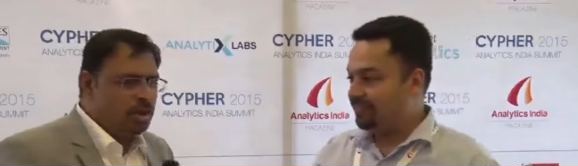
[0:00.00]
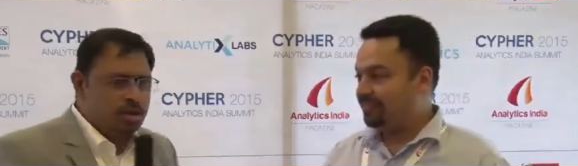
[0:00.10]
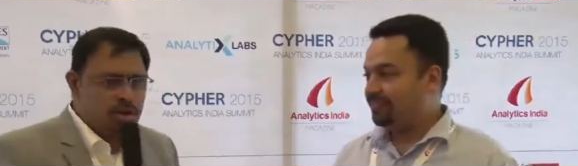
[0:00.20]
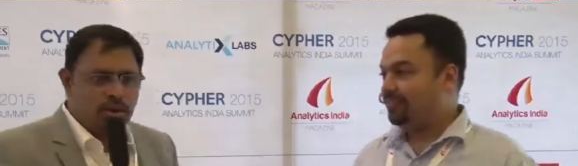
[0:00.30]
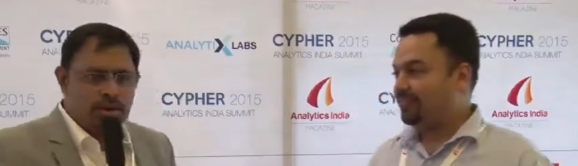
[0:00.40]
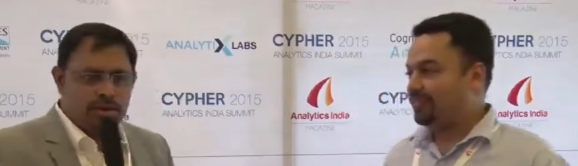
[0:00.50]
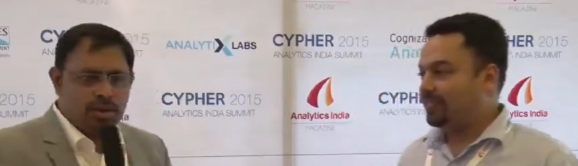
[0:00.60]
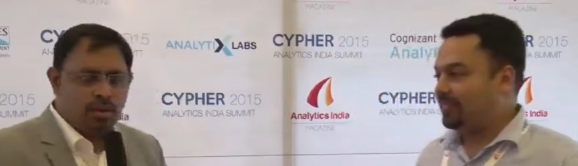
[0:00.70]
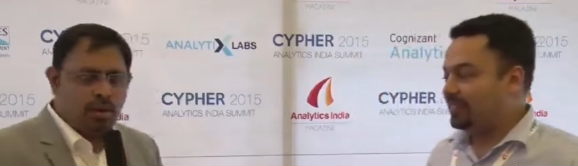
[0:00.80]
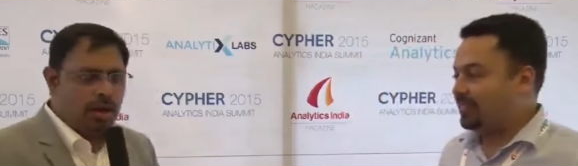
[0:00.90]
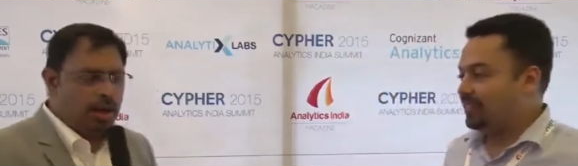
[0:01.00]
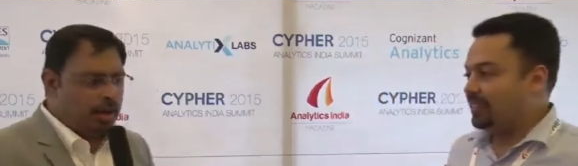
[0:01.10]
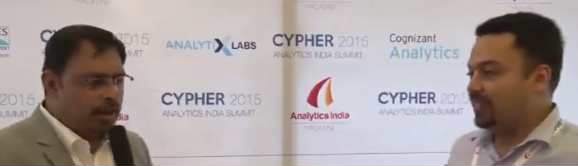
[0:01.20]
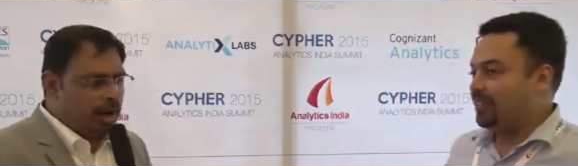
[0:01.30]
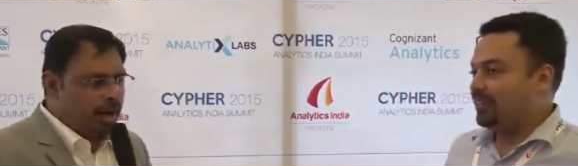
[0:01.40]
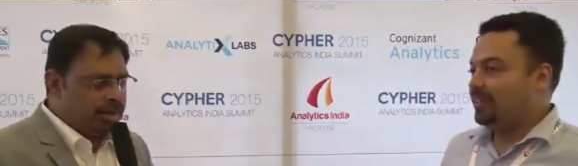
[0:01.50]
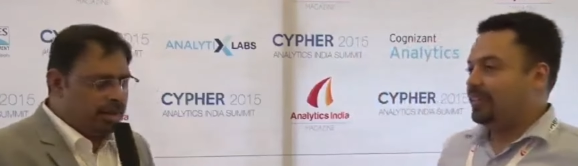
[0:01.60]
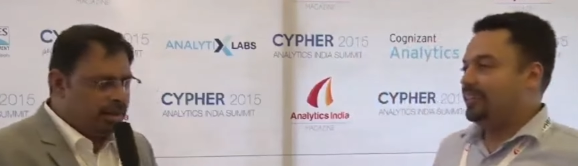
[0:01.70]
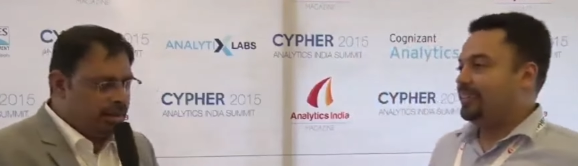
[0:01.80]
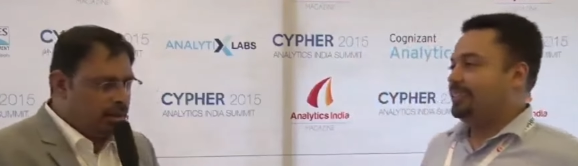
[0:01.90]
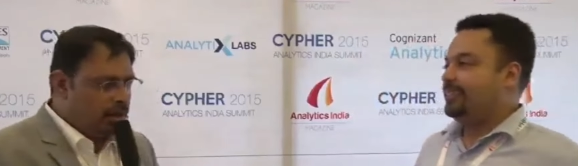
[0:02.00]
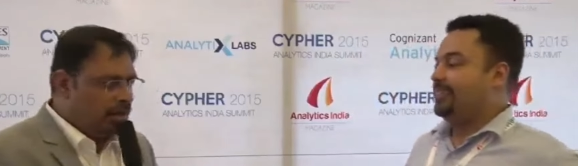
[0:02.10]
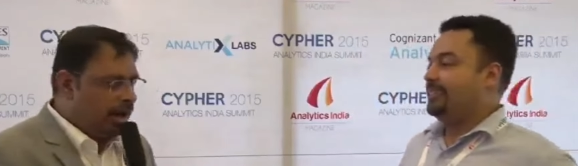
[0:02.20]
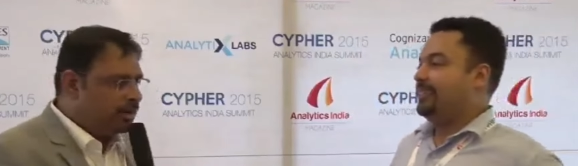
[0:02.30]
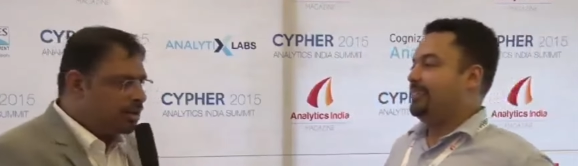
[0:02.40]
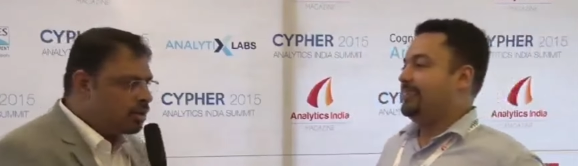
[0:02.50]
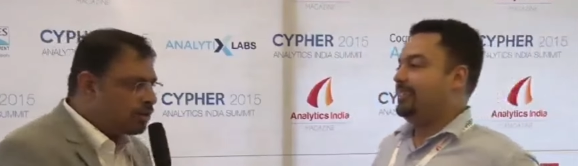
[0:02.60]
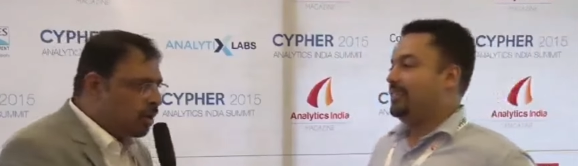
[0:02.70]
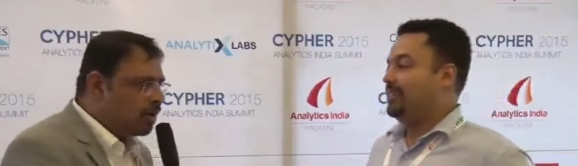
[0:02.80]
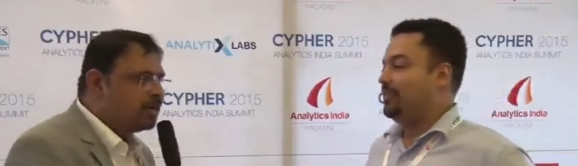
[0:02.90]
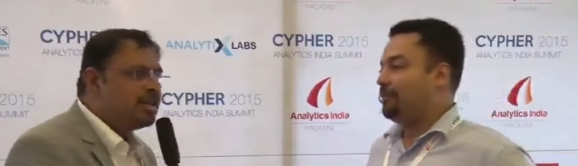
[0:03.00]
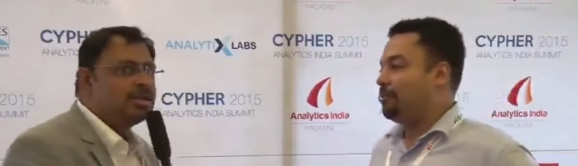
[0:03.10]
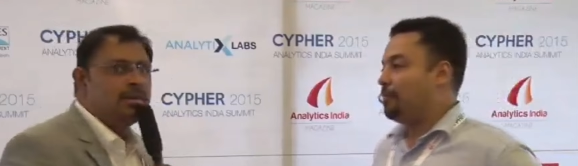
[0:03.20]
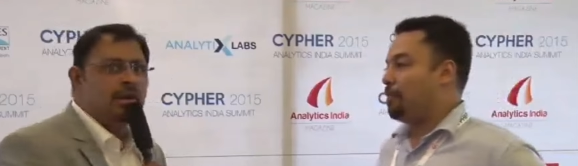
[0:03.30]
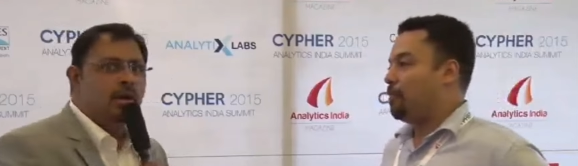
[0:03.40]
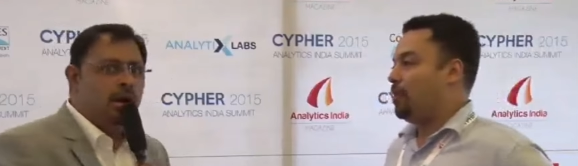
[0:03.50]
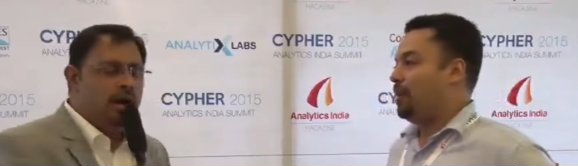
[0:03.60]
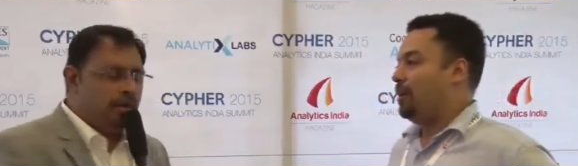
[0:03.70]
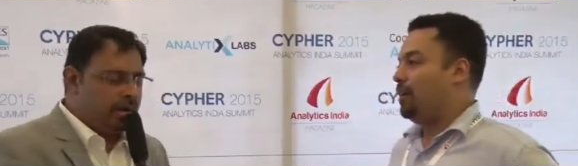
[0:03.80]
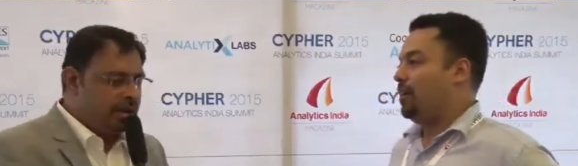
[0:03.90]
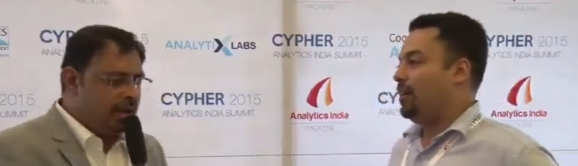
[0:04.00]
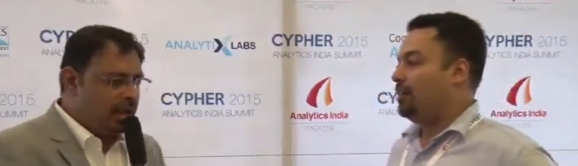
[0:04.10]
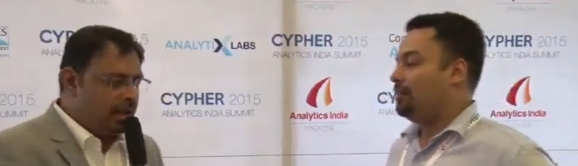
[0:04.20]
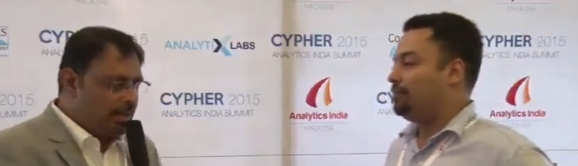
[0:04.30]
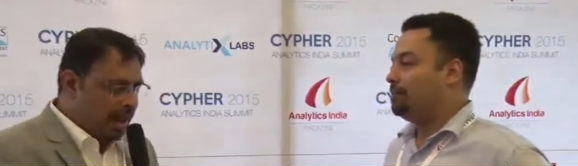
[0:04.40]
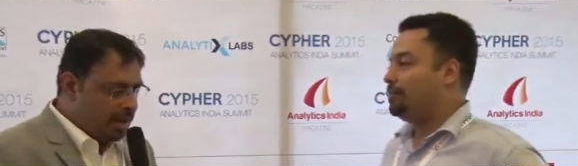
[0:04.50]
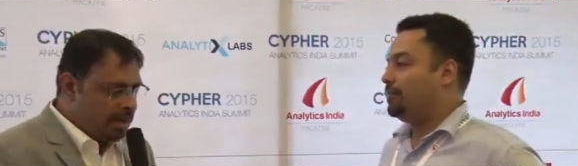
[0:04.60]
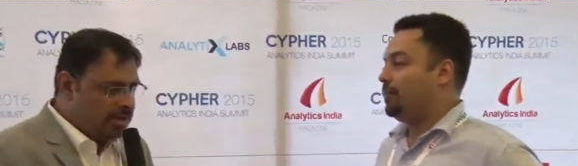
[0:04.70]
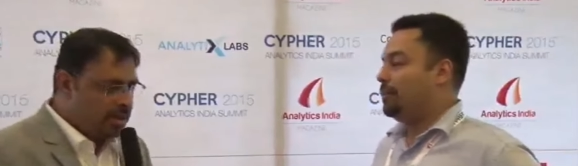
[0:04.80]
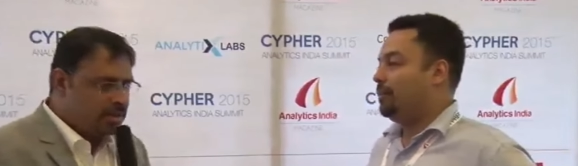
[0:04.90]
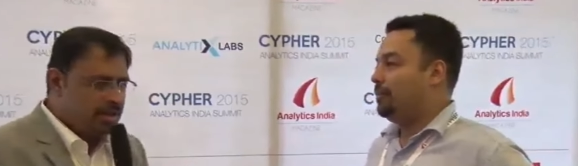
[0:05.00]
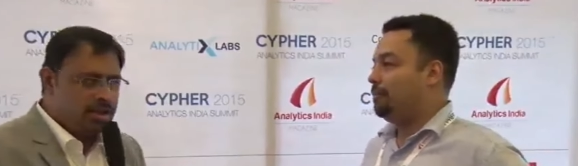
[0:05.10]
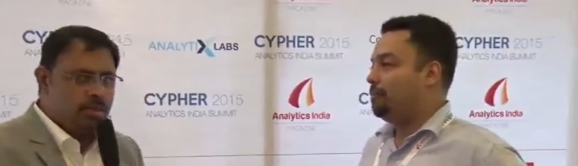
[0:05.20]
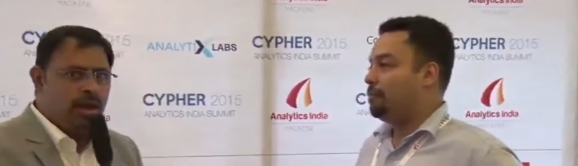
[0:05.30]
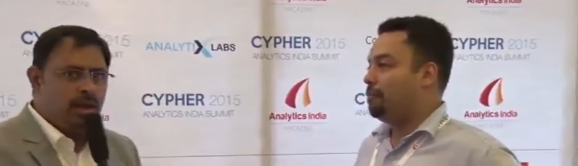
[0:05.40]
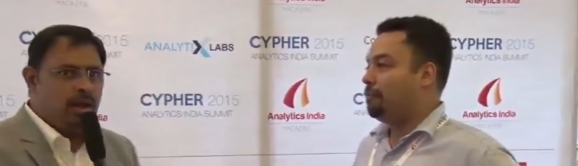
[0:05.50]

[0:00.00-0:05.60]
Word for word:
Speaker 1: Sure. So uh, I think you know, and this is one of the things that we called out in the in the panel discussion as well.